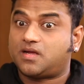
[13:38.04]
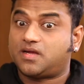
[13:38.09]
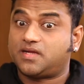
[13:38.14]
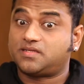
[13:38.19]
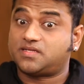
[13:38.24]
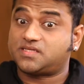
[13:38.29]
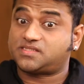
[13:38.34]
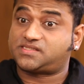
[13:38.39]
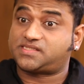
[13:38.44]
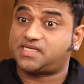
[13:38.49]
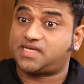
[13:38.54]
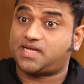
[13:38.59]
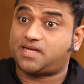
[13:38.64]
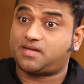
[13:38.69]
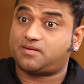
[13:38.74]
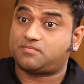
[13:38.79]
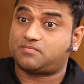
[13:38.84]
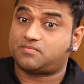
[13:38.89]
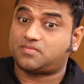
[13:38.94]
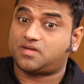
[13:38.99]
In the
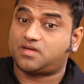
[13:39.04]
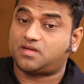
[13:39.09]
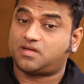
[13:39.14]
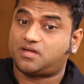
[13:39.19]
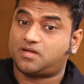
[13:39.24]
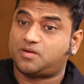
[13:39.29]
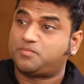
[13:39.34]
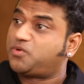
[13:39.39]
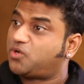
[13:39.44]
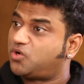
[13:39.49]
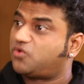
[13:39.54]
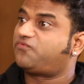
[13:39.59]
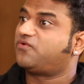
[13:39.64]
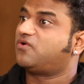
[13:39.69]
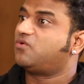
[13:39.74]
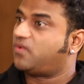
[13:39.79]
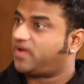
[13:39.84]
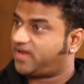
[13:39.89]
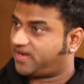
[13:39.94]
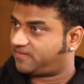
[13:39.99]
same
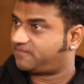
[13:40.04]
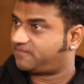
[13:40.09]
beautiful way.